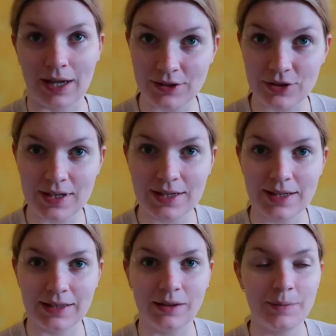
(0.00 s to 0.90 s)

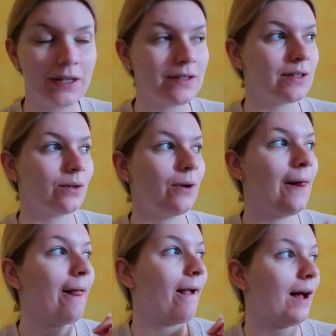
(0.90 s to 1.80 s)
exercise a little bit, so
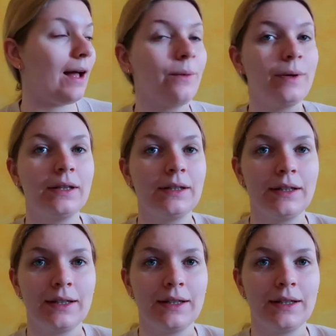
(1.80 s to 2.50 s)
I will